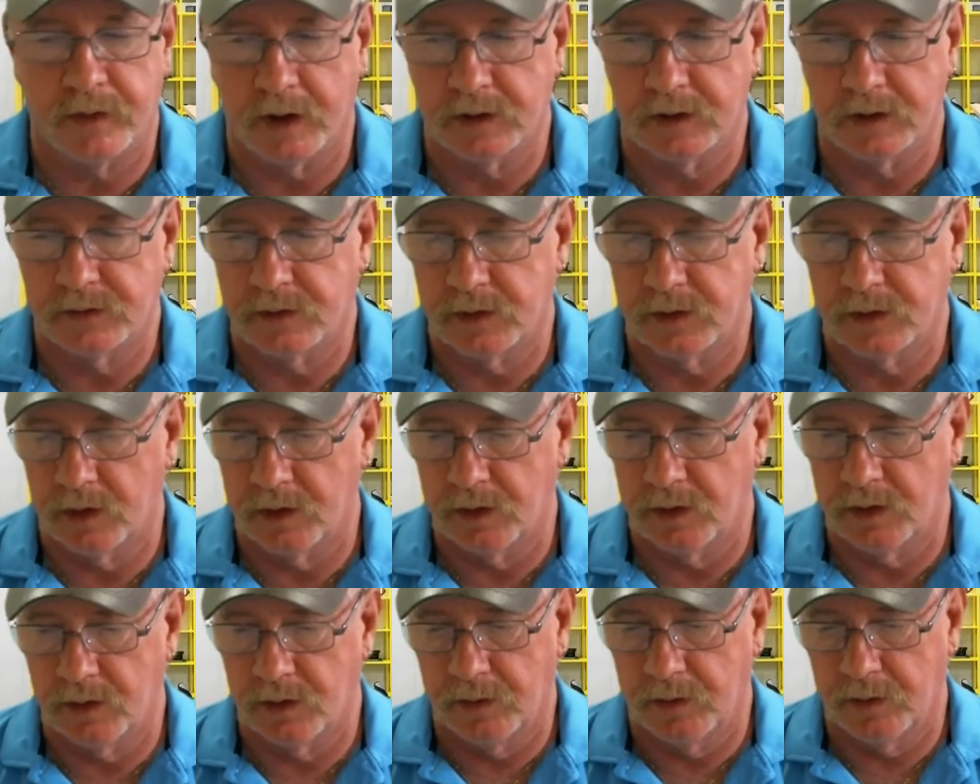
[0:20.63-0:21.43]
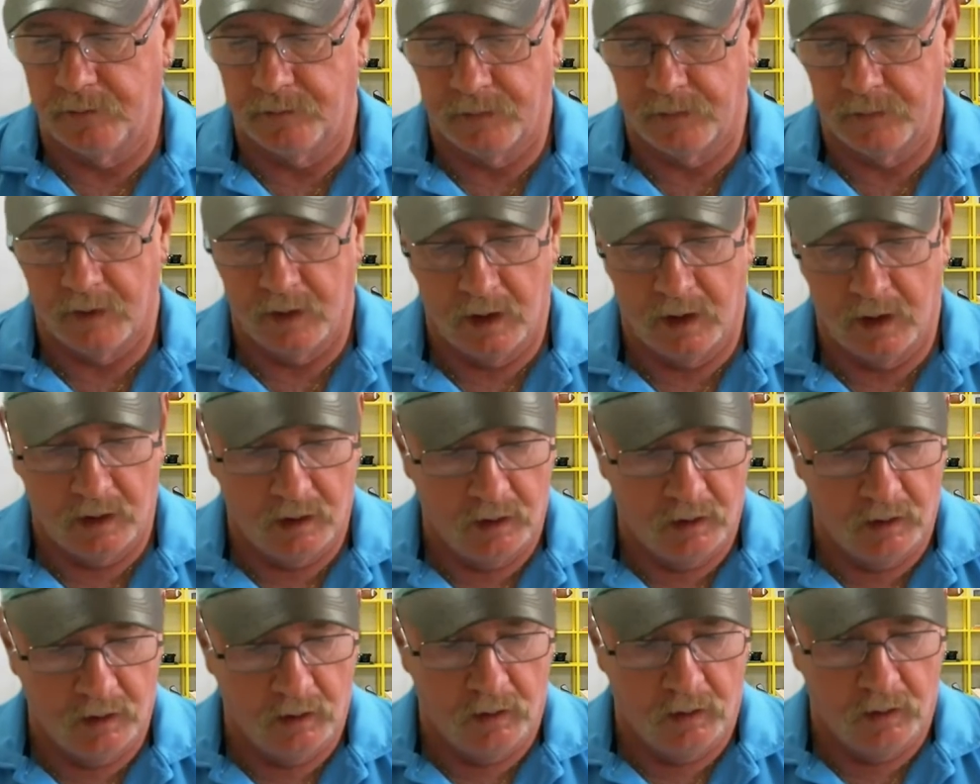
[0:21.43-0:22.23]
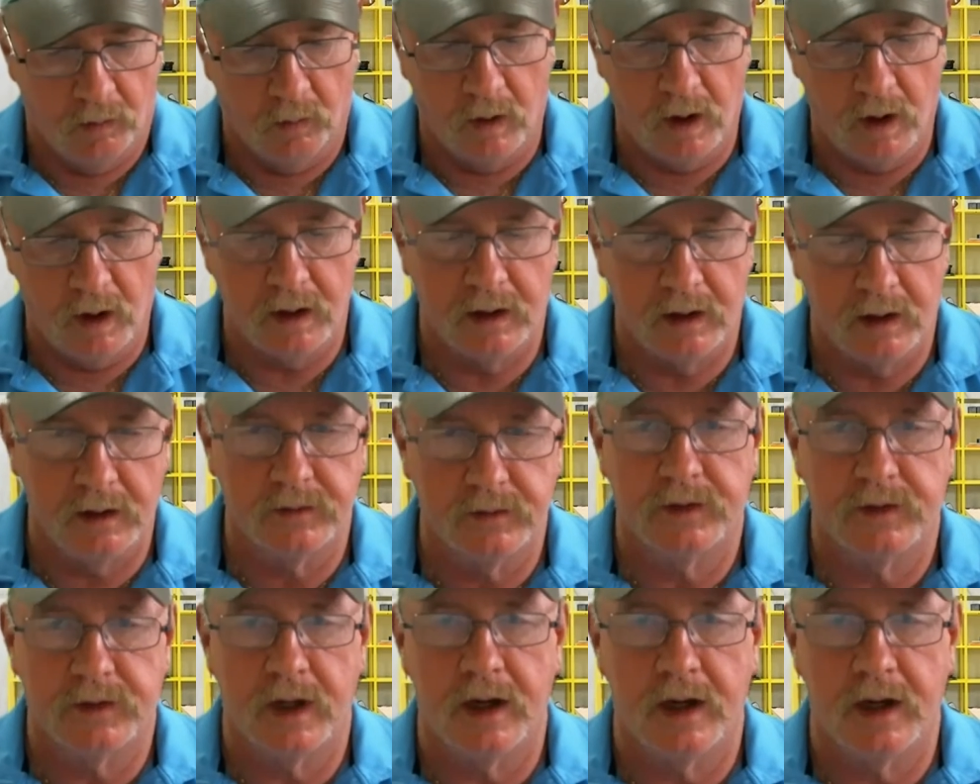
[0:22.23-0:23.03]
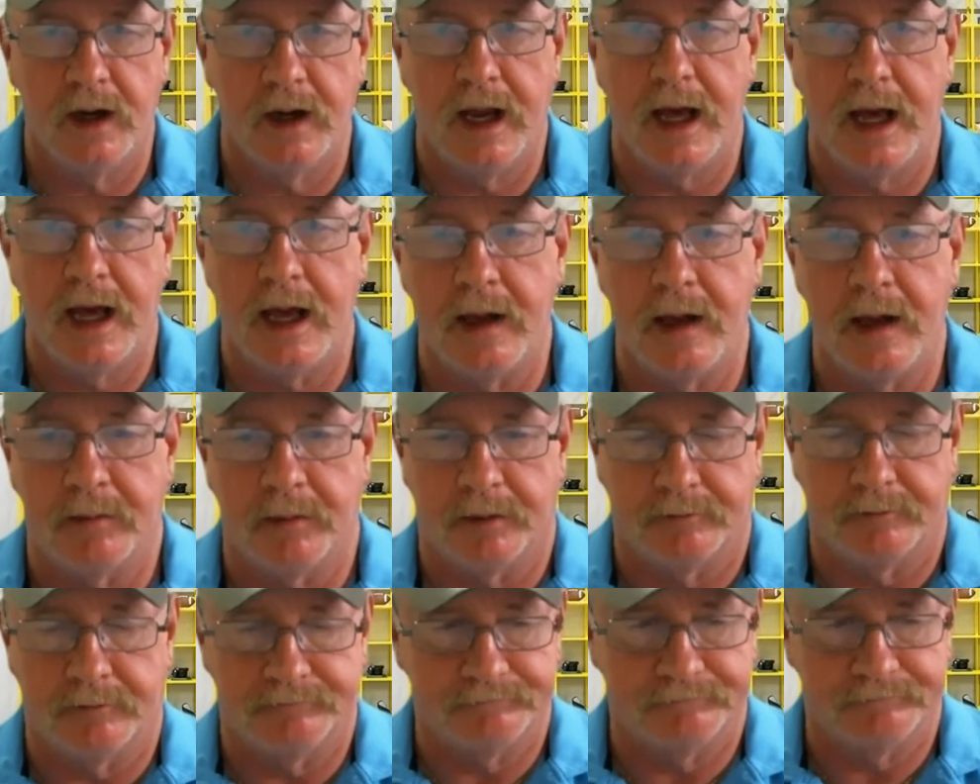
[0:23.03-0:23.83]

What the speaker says: things they're doing. What is in a name?